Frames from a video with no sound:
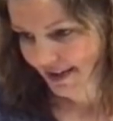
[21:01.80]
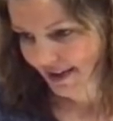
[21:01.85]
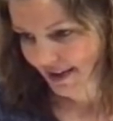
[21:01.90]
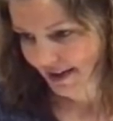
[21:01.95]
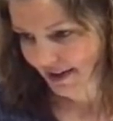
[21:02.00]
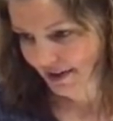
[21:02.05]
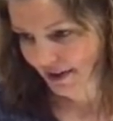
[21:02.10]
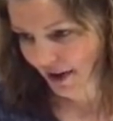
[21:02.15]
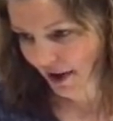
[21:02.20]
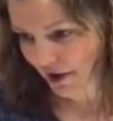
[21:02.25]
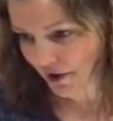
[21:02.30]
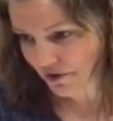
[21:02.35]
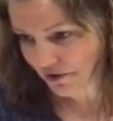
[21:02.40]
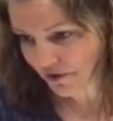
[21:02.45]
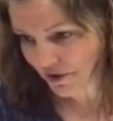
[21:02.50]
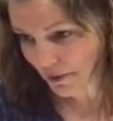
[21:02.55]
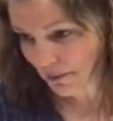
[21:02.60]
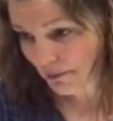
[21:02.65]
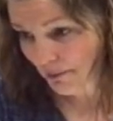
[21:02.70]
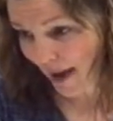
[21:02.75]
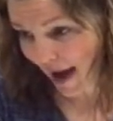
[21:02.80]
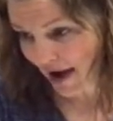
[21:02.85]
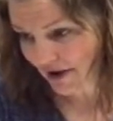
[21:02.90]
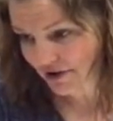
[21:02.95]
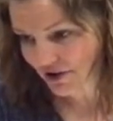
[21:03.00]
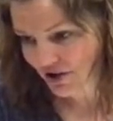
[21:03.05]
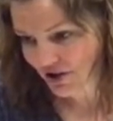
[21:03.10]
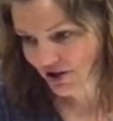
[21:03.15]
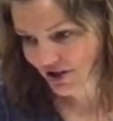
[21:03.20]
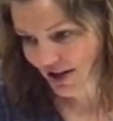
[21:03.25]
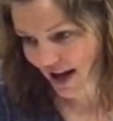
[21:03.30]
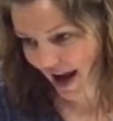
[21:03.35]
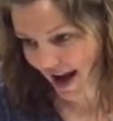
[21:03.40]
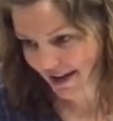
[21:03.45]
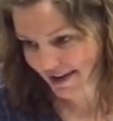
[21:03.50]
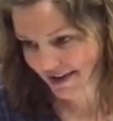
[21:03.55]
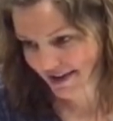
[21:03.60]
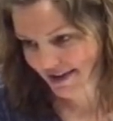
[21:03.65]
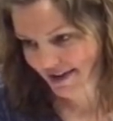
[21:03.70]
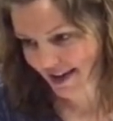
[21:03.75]
Hello from Mount
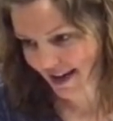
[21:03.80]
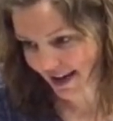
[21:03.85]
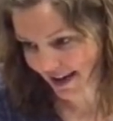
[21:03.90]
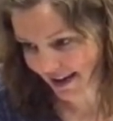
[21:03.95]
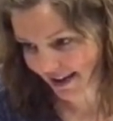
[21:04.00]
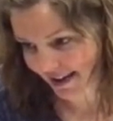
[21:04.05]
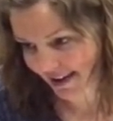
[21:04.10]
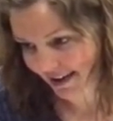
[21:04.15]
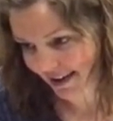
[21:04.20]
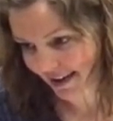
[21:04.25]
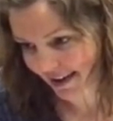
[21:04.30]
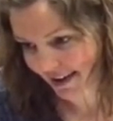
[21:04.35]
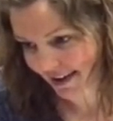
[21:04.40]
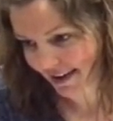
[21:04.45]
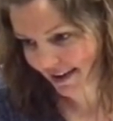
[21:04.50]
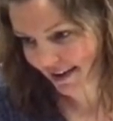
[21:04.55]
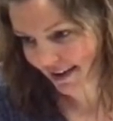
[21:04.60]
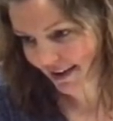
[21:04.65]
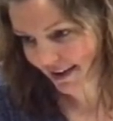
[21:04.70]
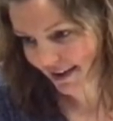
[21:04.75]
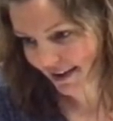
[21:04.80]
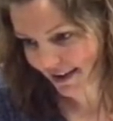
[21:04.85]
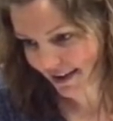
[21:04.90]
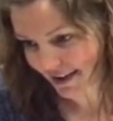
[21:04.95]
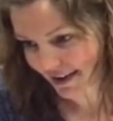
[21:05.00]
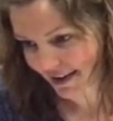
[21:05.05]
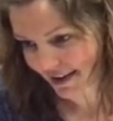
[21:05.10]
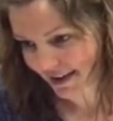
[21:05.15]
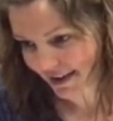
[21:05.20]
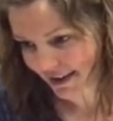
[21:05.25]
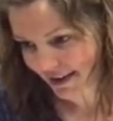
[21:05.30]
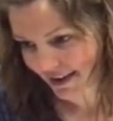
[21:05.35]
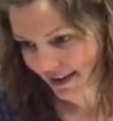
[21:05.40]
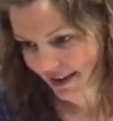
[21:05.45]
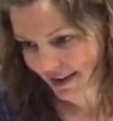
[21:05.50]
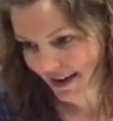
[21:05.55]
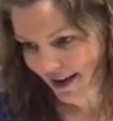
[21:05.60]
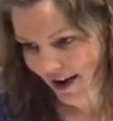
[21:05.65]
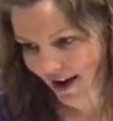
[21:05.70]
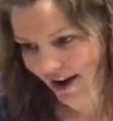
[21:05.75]
Shasta.
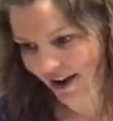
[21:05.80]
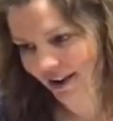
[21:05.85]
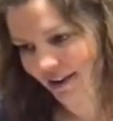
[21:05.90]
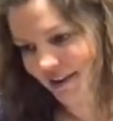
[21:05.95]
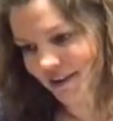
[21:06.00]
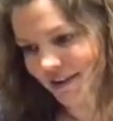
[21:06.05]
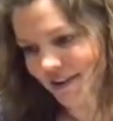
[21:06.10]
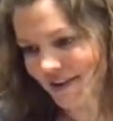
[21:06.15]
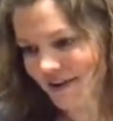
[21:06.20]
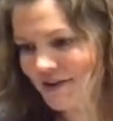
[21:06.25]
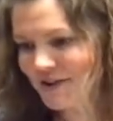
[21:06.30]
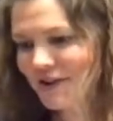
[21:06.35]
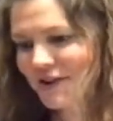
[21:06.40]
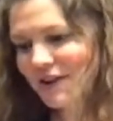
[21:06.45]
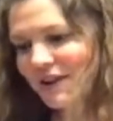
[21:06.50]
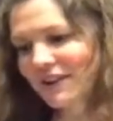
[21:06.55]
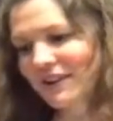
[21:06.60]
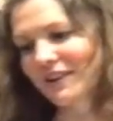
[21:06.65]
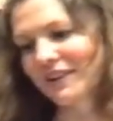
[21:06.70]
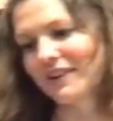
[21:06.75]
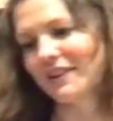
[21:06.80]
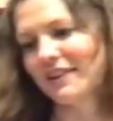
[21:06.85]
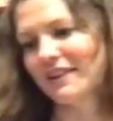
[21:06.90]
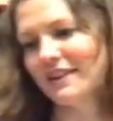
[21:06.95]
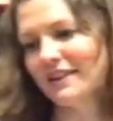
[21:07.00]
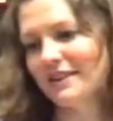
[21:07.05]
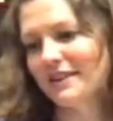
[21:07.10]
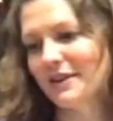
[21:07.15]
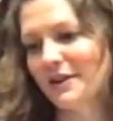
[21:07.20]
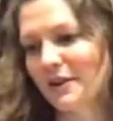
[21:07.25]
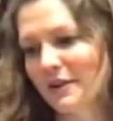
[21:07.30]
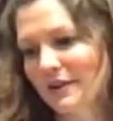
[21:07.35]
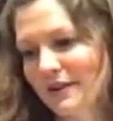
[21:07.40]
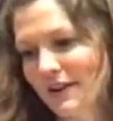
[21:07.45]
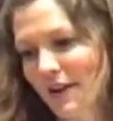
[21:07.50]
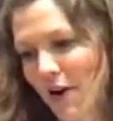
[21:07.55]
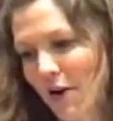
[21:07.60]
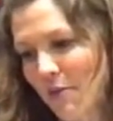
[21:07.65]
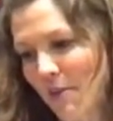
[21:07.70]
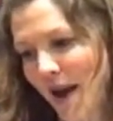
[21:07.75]
Oh, cool. Nuke
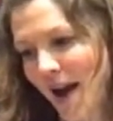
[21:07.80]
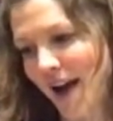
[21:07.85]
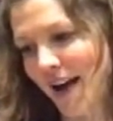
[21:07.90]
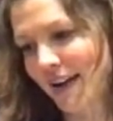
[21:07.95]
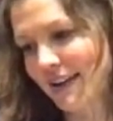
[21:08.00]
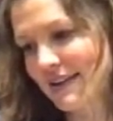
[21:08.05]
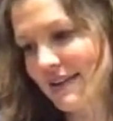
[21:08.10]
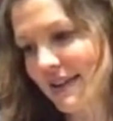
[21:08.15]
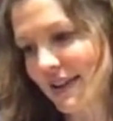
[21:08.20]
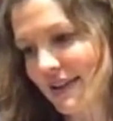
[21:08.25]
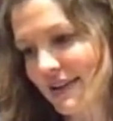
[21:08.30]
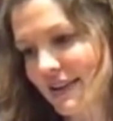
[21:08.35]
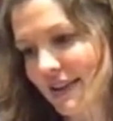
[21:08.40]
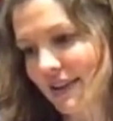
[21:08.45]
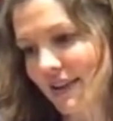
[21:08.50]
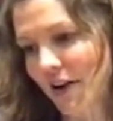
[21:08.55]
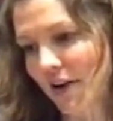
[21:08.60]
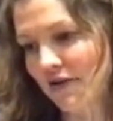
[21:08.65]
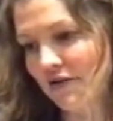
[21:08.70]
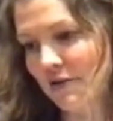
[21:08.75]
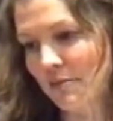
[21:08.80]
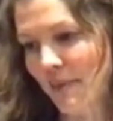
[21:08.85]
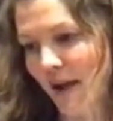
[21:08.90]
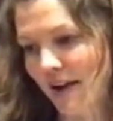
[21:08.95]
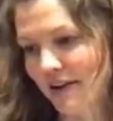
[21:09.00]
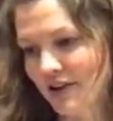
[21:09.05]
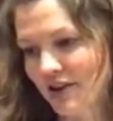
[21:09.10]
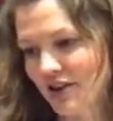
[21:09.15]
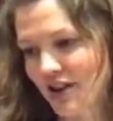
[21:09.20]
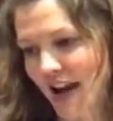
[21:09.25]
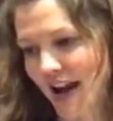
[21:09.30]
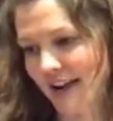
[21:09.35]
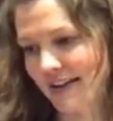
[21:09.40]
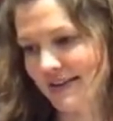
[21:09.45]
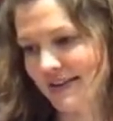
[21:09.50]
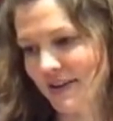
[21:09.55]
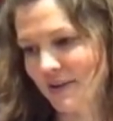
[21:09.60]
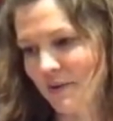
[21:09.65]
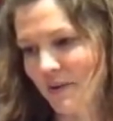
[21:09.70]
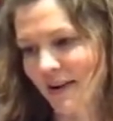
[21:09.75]
Nomad says, hello from Mount
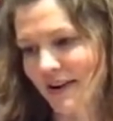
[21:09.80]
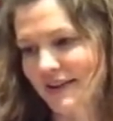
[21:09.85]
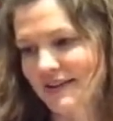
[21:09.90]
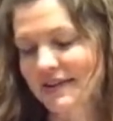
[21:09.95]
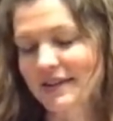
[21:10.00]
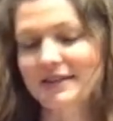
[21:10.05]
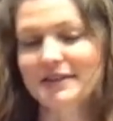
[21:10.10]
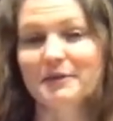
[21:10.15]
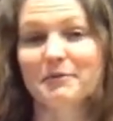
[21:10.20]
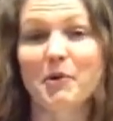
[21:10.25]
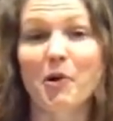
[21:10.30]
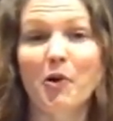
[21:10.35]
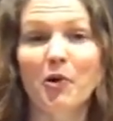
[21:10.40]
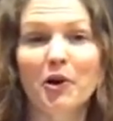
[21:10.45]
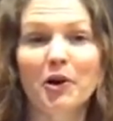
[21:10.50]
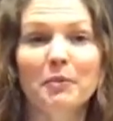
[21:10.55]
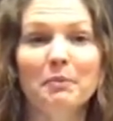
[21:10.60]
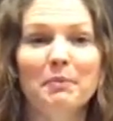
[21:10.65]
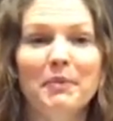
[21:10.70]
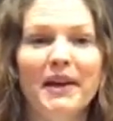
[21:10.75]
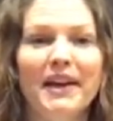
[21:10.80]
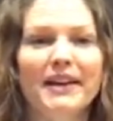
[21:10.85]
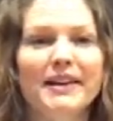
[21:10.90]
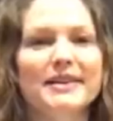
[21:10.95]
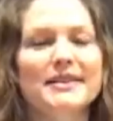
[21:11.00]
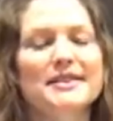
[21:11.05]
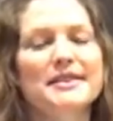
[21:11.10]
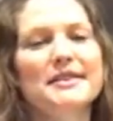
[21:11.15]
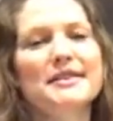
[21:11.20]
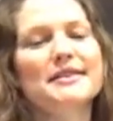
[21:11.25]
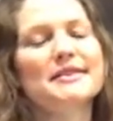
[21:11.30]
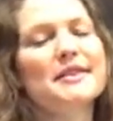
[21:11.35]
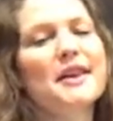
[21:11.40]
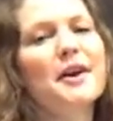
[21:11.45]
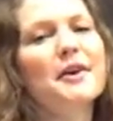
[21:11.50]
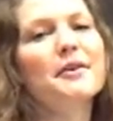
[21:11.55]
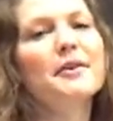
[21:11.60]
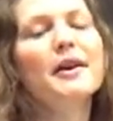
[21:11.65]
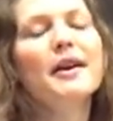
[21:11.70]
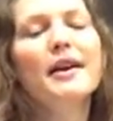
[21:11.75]
Shasta. Want to see some orb pics.
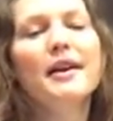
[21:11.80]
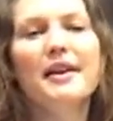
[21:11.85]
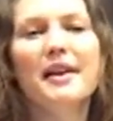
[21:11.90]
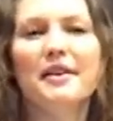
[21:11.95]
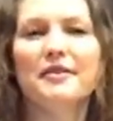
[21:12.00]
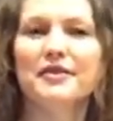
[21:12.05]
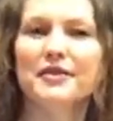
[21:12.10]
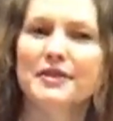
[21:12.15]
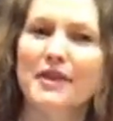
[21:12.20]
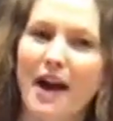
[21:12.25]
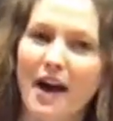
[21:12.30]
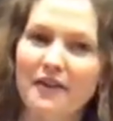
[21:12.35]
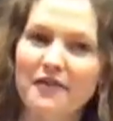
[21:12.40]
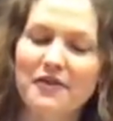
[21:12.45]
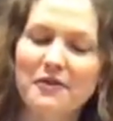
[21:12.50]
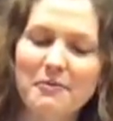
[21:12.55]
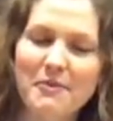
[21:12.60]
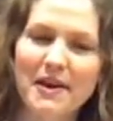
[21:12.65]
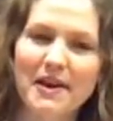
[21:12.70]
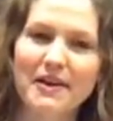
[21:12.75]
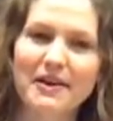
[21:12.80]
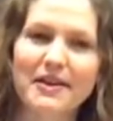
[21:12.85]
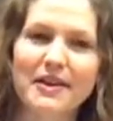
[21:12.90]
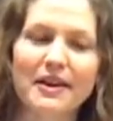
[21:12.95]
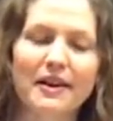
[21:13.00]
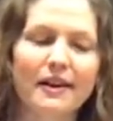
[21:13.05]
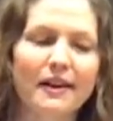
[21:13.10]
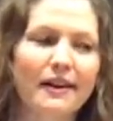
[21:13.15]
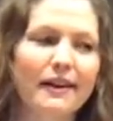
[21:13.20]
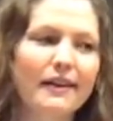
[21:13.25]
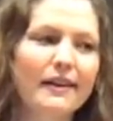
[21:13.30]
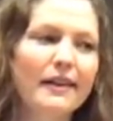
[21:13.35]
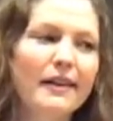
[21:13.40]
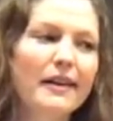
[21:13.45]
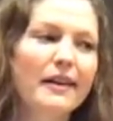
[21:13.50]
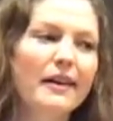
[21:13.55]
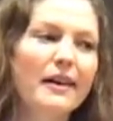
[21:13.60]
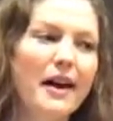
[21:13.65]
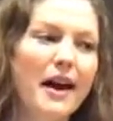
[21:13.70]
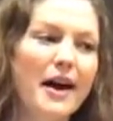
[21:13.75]
So if you're not familiar,
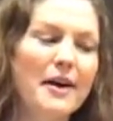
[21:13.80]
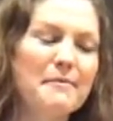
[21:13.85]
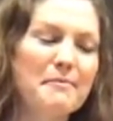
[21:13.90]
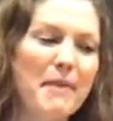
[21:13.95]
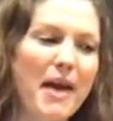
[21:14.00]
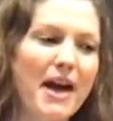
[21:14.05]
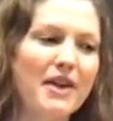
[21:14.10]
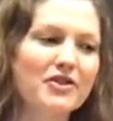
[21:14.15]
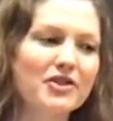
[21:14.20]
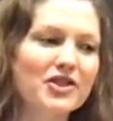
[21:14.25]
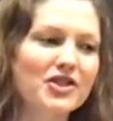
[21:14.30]
Mount